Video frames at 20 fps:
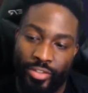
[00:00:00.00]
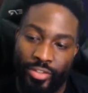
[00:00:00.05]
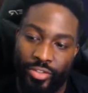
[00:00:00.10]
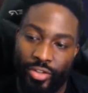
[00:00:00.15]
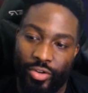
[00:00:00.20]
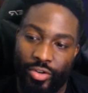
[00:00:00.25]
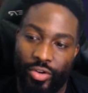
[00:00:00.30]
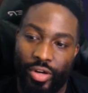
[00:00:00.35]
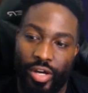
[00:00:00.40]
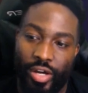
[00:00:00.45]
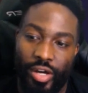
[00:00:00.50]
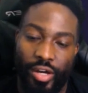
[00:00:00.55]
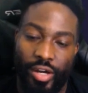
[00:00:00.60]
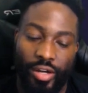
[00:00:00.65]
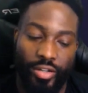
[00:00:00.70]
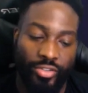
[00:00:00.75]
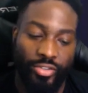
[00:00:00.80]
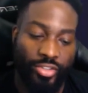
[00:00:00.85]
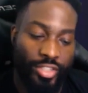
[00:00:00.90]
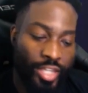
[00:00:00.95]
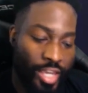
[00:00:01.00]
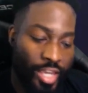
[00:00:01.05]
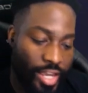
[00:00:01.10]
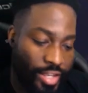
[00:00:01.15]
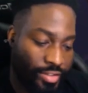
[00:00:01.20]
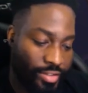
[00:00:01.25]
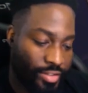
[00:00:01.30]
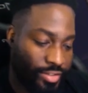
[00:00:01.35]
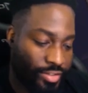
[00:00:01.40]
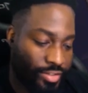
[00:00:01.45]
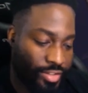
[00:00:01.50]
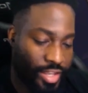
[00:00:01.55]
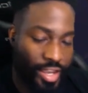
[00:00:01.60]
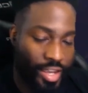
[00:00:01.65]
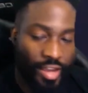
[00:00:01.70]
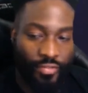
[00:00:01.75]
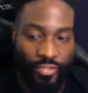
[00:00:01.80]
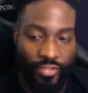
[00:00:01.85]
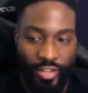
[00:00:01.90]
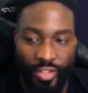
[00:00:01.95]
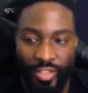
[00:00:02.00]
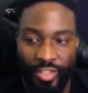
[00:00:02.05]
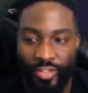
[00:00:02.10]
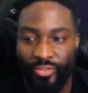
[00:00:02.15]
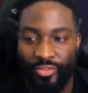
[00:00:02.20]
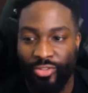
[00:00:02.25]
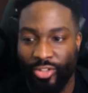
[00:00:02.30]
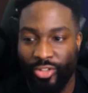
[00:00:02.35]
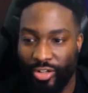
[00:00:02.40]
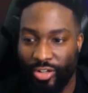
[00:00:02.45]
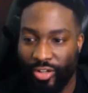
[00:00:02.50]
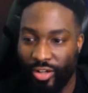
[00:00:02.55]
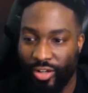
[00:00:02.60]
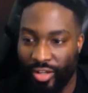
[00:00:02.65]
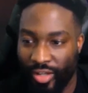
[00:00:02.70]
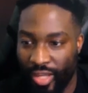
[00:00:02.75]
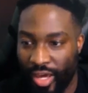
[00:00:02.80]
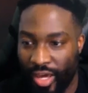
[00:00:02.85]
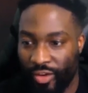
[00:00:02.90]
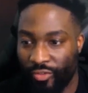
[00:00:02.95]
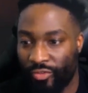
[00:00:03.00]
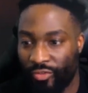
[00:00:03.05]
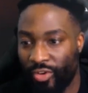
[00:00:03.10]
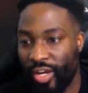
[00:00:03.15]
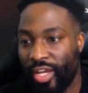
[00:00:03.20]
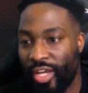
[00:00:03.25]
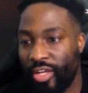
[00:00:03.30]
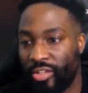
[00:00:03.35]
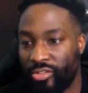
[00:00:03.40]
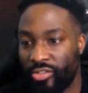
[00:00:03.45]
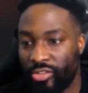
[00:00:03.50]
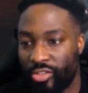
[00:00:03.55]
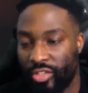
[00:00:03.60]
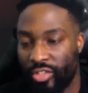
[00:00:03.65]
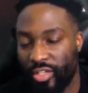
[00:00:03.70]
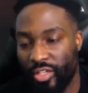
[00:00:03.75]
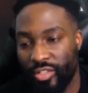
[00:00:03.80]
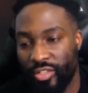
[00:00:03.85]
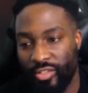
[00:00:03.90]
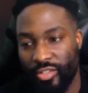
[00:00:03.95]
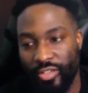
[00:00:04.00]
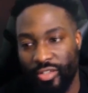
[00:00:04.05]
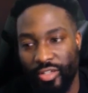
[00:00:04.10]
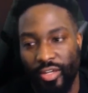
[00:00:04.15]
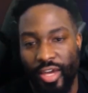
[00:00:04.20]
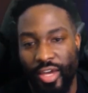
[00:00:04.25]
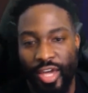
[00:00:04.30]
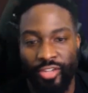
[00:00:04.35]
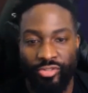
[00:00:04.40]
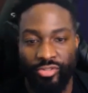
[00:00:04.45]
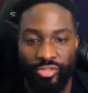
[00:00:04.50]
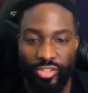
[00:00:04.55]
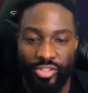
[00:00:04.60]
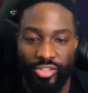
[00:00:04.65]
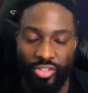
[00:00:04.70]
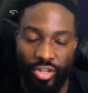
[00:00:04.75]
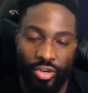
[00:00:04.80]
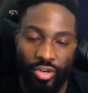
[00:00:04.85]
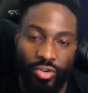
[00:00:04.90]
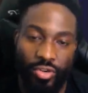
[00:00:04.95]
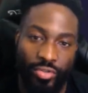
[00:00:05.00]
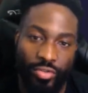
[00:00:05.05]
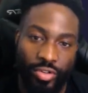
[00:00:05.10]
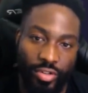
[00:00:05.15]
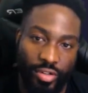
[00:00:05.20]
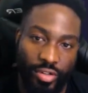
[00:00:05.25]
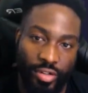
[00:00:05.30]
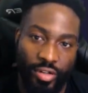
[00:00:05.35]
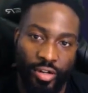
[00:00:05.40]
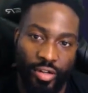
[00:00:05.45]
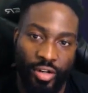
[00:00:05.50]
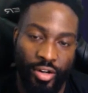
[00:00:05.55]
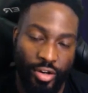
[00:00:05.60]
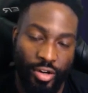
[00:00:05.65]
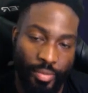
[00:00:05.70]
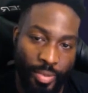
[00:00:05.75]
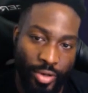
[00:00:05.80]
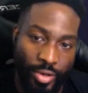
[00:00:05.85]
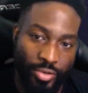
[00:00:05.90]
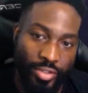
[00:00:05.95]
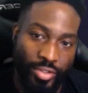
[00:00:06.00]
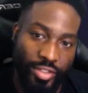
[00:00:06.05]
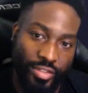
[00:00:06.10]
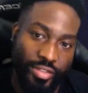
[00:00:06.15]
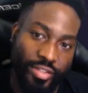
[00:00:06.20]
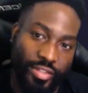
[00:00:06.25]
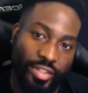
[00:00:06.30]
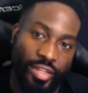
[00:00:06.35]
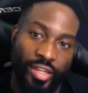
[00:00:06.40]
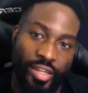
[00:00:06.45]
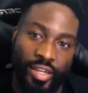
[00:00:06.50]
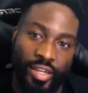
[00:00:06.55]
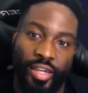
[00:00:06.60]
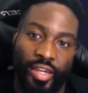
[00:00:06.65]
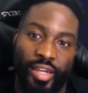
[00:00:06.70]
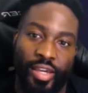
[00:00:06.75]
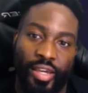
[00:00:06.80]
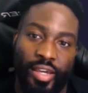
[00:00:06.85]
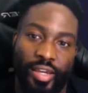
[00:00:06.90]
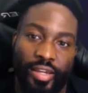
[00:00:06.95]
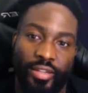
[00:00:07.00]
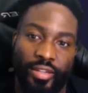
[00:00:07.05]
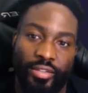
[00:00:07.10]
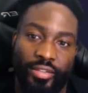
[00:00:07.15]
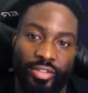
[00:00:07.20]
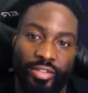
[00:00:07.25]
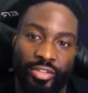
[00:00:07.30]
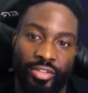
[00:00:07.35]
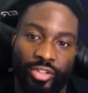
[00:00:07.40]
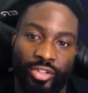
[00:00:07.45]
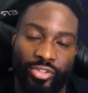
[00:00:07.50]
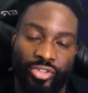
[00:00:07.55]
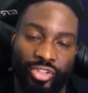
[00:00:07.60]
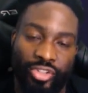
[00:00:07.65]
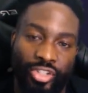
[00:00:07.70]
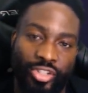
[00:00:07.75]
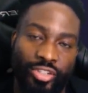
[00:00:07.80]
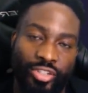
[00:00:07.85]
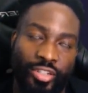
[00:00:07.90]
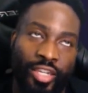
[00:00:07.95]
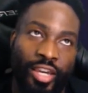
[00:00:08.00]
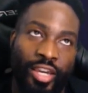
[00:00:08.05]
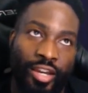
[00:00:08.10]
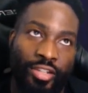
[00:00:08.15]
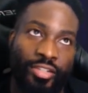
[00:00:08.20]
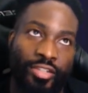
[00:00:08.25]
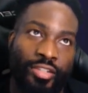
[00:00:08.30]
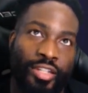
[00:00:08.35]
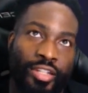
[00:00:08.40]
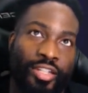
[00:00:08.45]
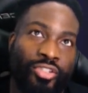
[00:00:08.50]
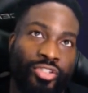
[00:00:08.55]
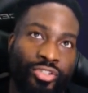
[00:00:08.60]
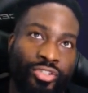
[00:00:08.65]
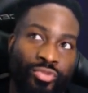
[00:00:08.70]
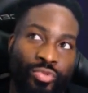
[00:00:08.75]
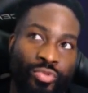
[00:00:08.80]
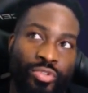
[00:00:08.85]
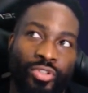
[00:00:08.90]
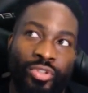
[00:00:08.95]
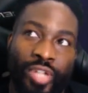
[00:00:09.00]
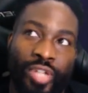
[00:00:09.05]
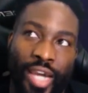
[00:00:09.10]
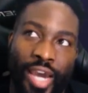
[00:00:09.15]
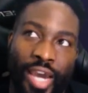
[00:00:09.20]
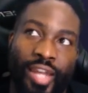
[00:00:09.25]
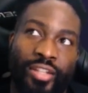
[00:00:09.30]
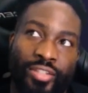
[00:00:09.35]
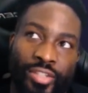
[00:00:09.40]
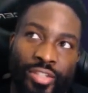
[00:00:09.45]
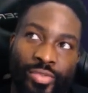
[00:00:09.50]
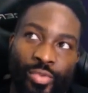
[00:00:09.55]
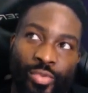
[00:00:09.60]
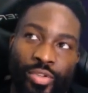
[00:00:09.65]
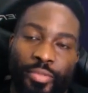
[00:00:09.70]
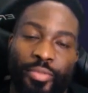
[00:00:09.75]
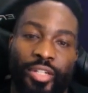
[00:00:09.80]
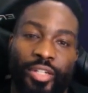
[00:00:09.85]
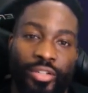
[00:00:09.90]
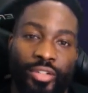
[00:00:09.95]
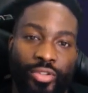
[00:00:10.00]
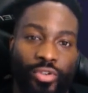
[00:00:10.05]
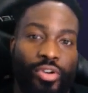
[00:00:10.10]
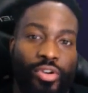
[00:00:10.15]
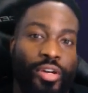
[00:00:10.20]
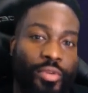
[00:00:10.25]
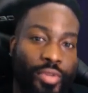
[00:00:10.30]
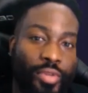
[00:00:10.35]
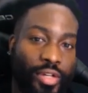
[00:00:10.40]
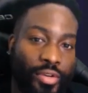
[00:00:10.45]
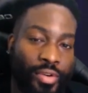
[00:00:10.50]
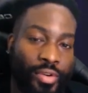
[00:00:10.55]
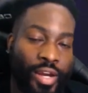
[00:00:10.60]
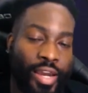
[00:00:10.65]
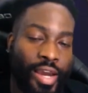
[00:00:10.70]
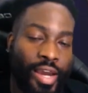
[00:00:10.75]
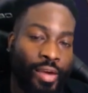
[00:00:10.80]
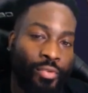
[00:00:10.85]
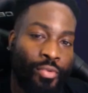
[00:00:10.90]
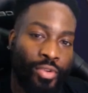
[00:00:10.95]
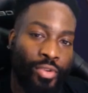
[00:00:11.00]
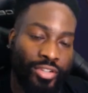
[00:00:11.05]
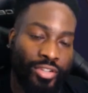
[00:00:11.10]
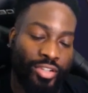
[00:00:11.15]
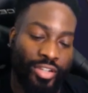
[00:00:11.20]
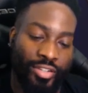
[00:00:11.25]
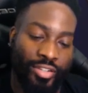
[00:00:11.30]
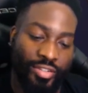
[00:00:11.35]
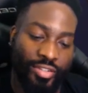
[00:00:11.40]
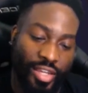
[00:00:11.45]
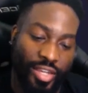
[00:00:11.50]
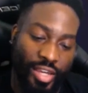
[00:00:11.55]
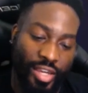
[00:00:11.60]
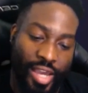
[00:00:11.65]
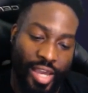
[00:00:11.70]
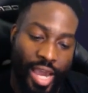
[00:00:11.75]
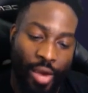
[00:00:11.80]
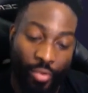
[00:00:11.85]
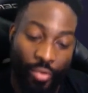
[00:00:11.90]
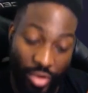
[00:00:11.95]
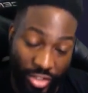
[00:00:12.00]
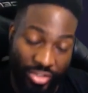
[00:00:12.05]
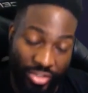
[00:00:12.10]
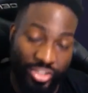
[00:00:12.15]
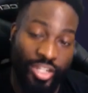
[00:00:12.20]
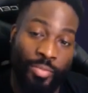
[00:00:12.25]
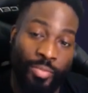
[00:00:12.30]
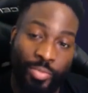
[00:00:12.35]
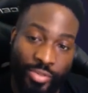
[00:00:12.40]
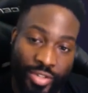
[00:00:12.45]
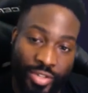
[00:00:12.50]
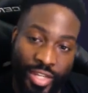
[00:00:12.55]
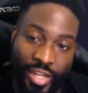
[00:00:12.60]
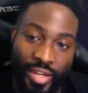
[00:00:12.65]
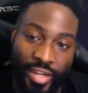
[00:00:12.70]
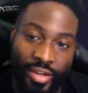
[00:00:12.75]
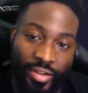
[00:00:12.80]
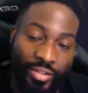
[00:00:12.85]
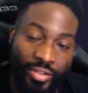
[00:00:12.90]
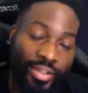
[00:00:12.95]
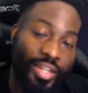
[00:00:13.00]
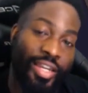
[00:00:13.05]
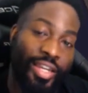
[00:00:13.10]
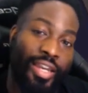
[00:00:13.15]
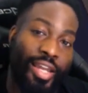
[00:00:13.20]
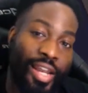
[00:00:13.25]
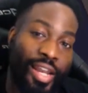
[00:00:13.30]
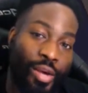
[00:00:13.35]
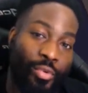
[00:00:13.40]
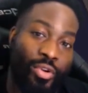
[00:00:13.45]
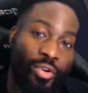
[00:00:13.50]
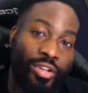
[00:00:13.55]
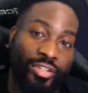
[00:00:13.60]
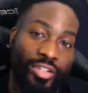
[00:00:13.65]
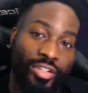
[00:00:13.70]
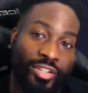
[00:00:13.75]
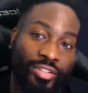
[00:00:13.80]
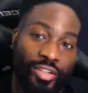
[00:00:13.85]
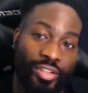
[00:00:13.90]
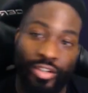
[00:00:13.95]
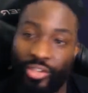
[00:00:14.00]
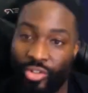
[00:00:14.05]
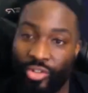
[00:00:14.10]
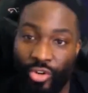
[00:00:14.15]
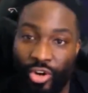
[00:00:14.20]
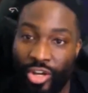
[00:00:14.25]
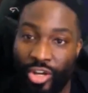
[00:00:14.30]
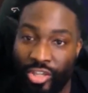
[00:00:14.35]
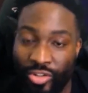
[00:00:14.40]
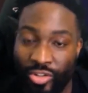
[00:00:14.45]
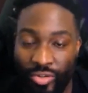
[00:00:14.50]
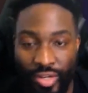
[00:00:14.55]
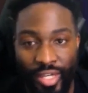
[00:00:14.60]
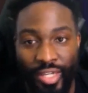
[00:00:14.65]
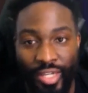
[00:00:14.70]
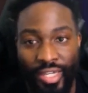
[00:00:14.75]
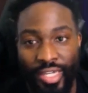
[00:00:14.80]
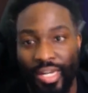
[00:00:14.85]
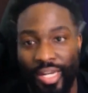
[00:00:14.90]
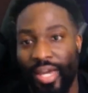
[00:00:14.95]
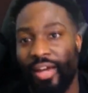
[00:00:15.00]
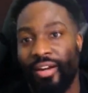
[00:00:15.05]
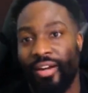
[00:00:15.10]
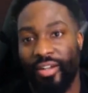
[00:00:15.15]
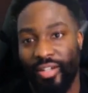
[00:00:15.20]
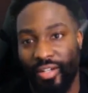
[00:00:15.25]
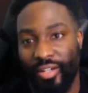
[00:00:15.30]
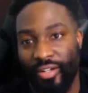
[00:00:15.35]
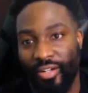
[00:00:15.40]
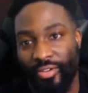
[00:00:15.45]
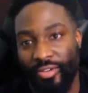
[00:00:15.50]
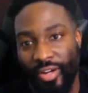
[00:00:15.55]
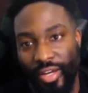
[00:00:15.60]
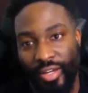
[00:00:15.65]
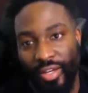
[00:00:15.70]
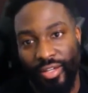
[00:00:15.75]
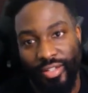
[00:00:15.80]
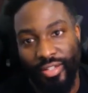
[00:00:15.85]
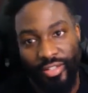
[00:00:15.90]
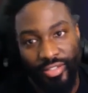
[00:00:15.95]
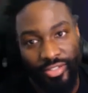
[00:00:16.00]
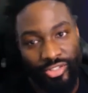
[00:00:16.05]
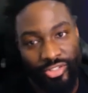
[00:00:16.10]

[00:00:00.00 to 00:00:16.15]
So she has the staff that gives her a lot of range to actually zone her opponents. And you know, she's a character that you kind of just want to be annoying with, right? I want to chip you down, and I want to just ignore you and get out of there, right?